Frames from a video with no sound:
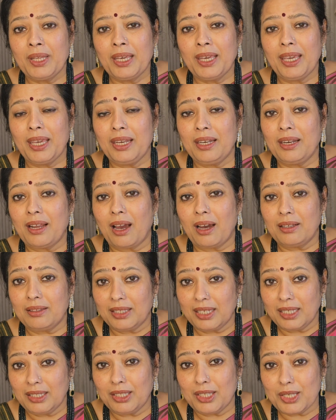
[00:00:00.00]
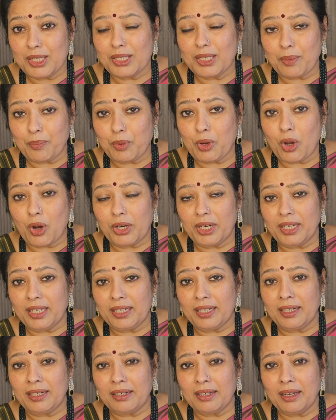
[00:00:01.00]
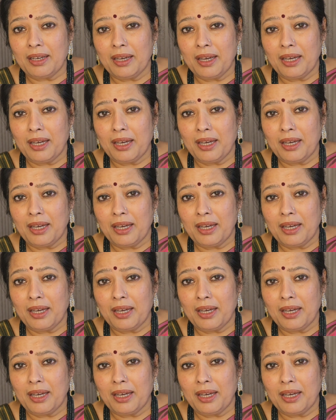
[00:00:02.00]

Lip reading: in this subcontinent,